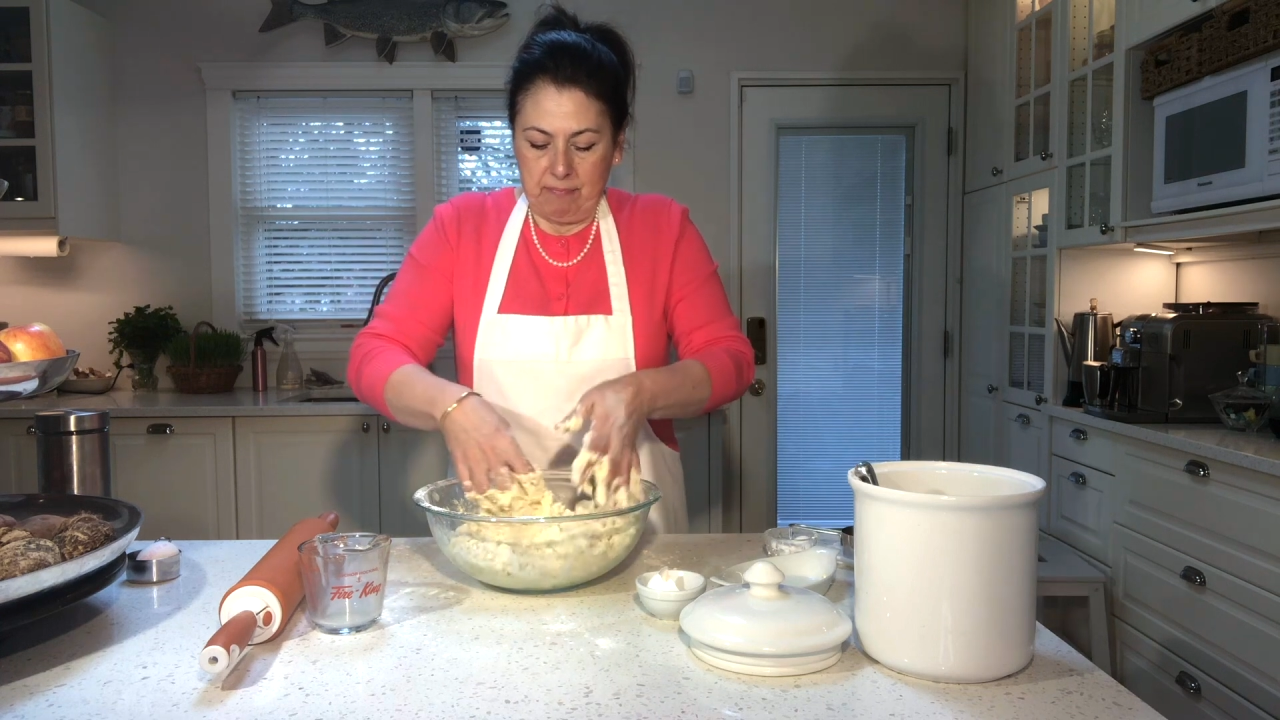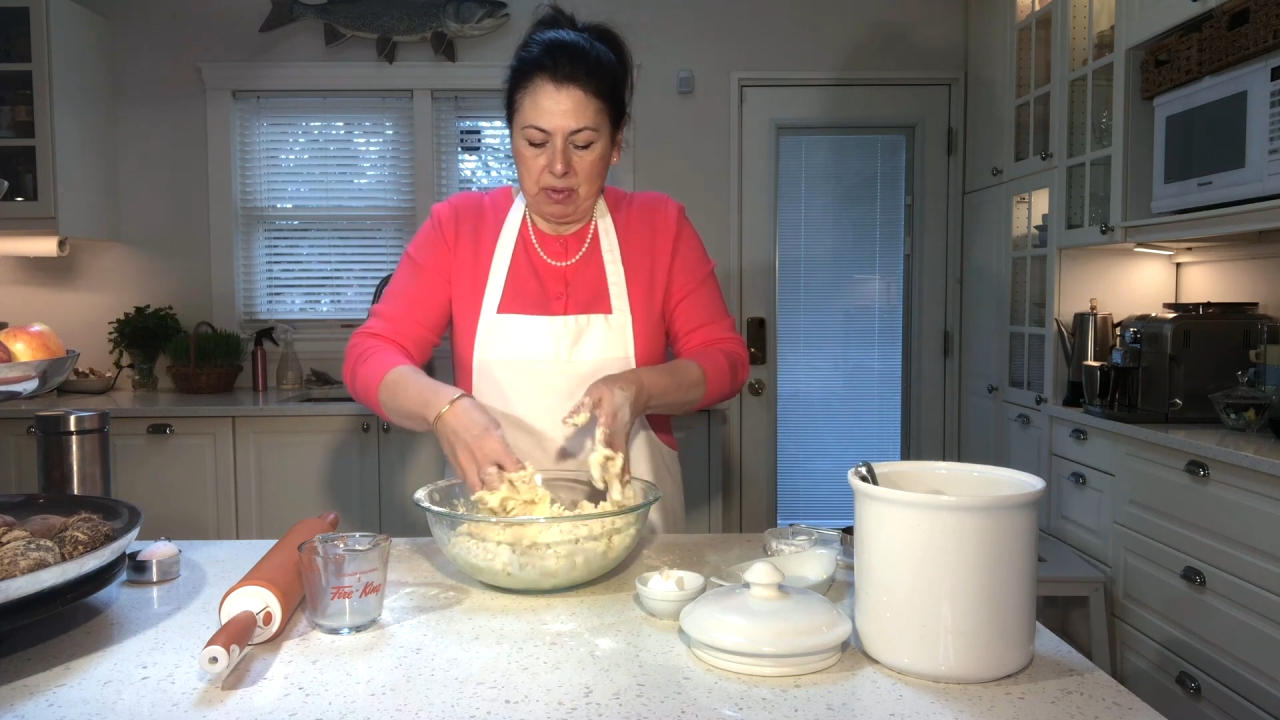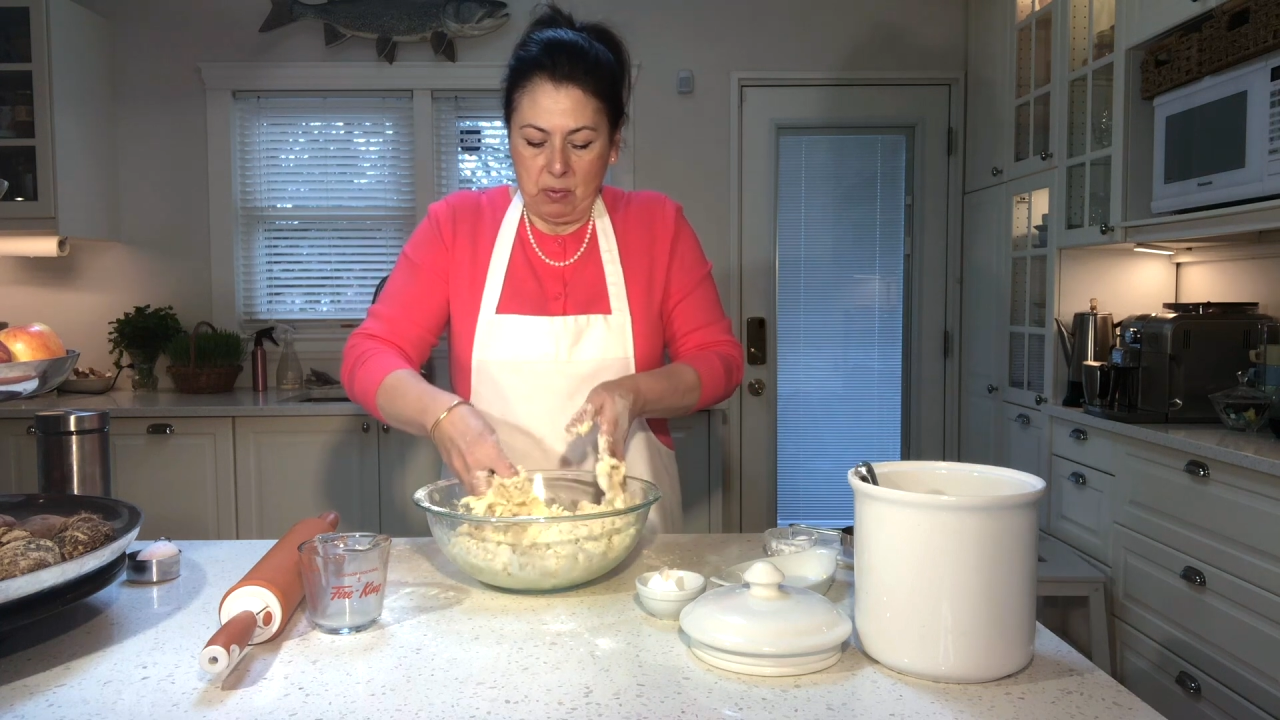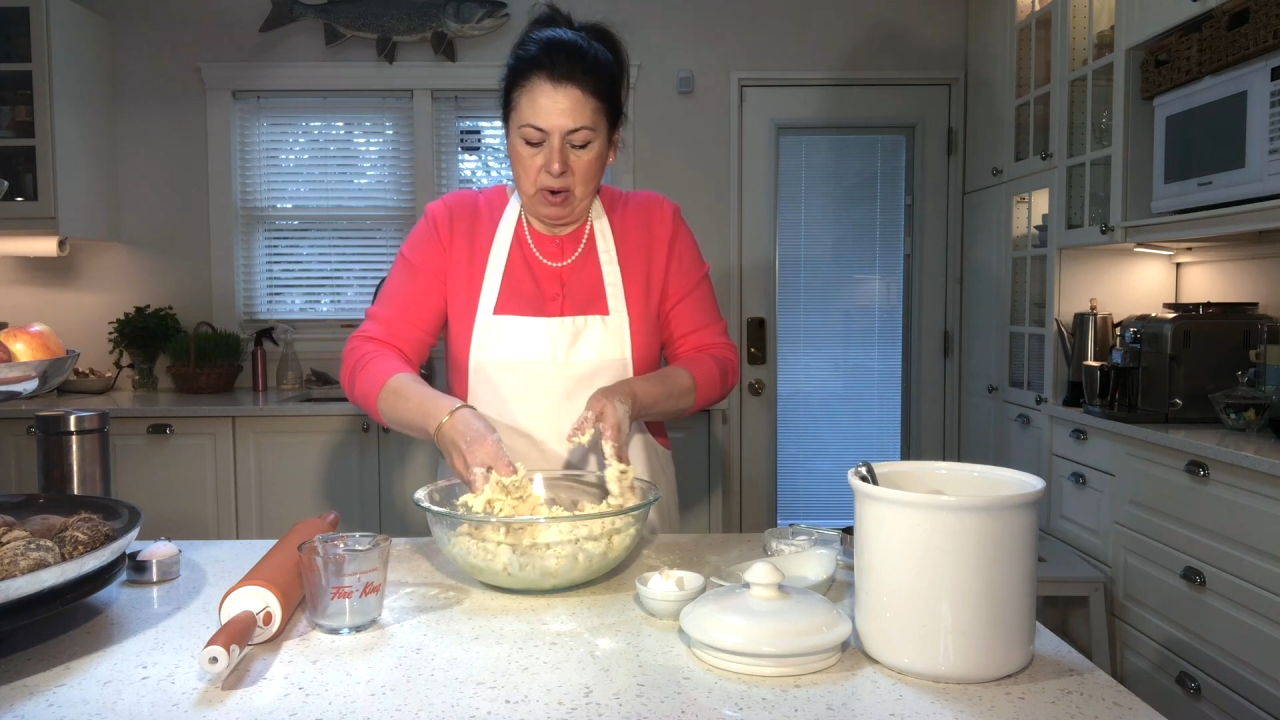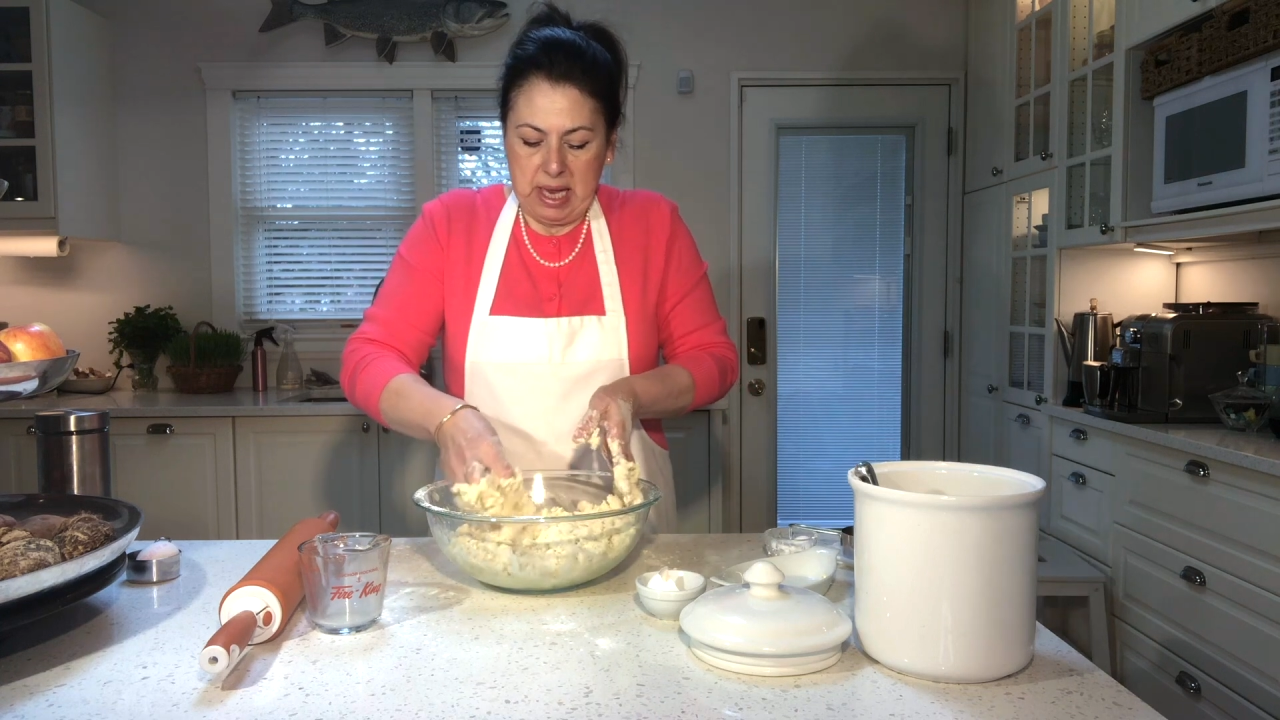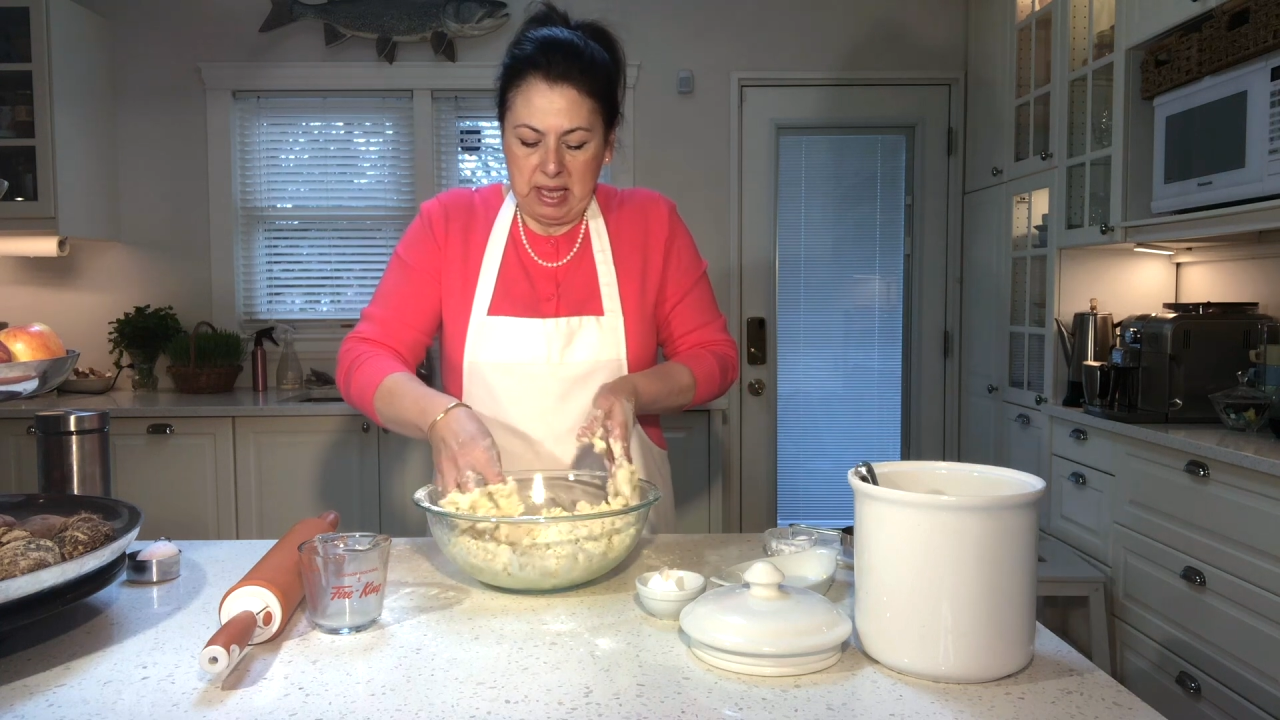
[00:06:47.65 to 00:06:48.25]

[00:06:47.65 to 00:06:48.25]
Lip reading: the way